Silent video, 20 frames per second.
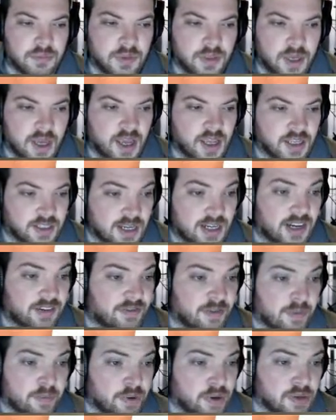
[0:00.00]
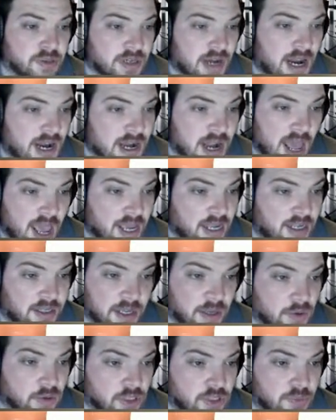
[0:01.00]
Yeah, exactly, from boots, like Nike
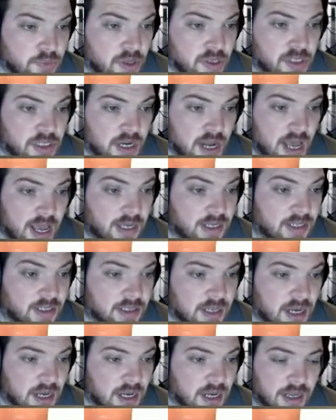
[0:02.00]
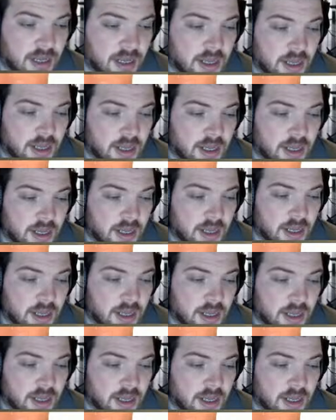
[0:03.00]
deals, sponsor Nike, exactly. Yeah.
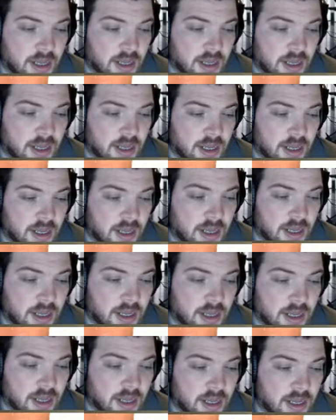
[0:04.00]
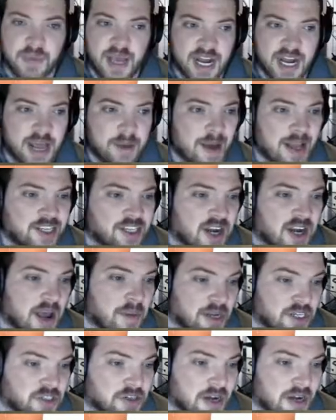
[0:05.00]
So, and imagine how
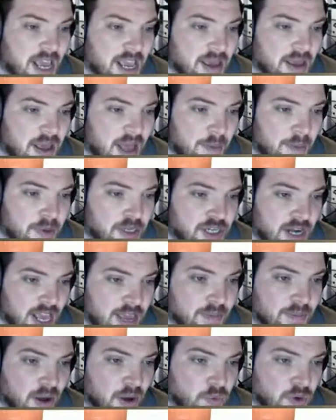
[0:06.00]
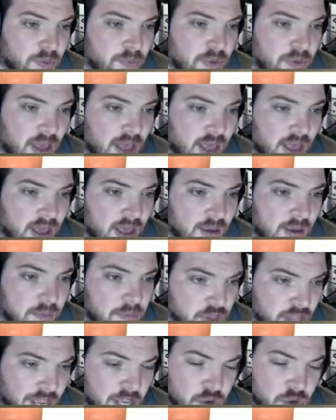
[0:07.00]
much Neymar would
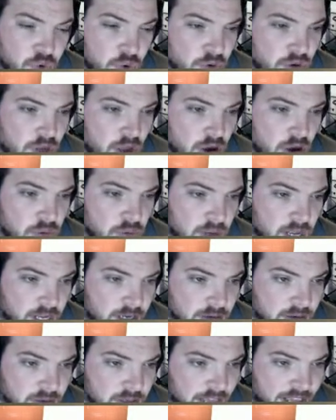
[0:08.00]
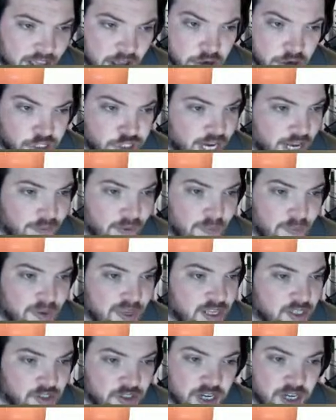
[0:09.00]
Nike will go and negotiate with
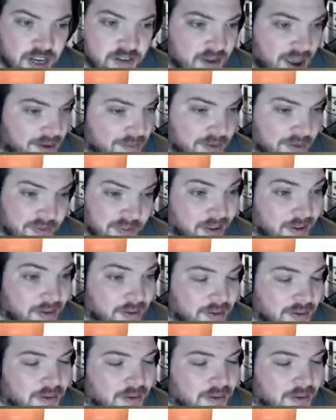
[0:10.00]
PSG for everything.